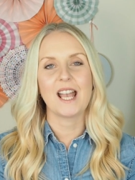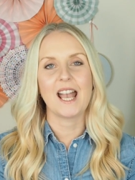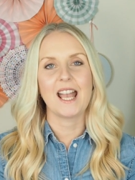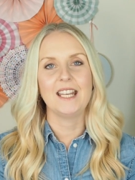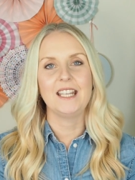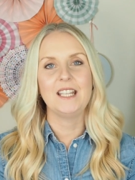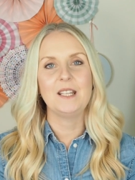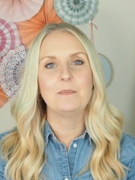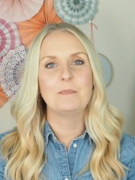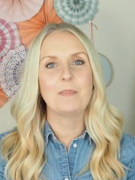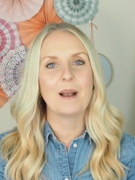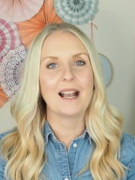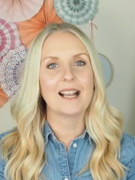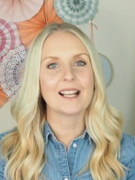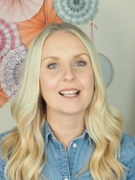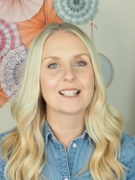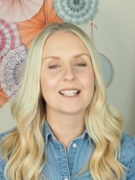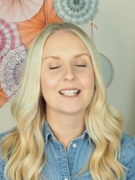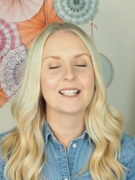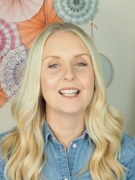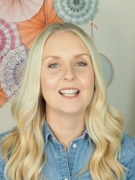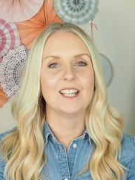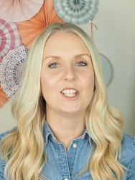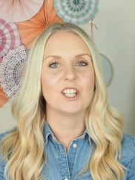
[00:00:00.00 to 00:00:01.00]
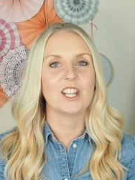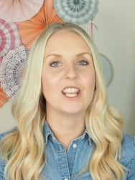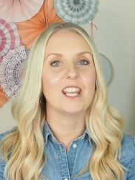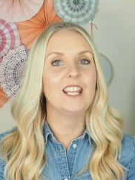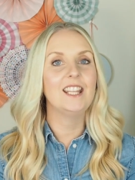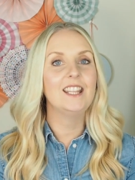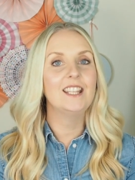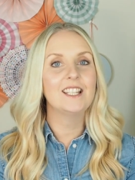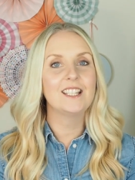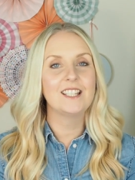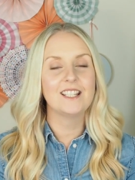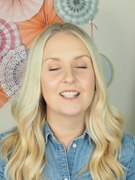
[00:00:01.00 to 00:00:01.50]
any back stitch
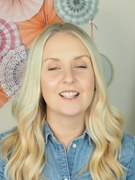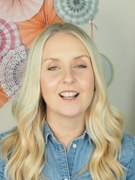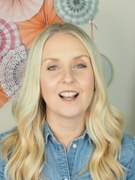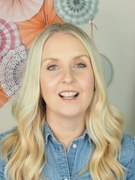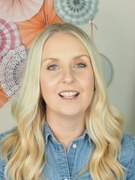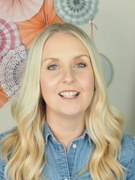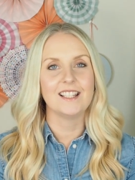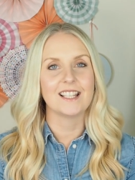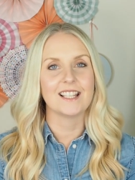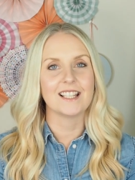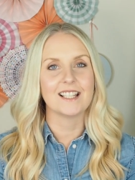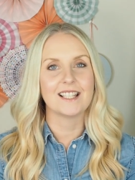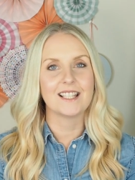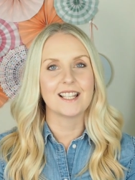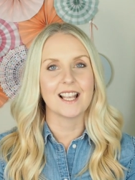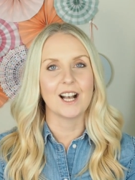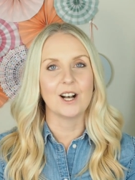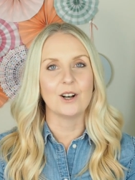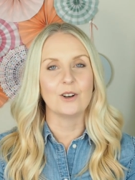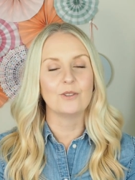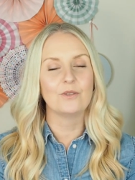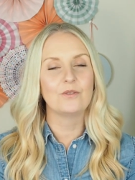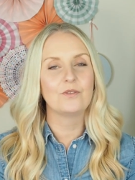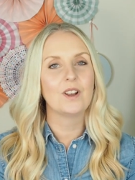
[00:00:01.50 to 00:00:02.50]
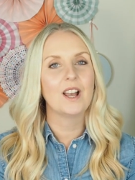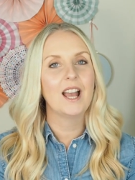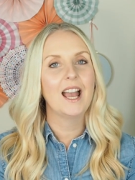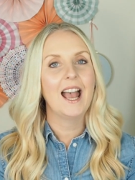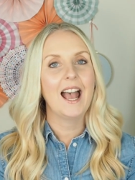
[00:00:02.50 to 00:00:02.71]
in the designs itself.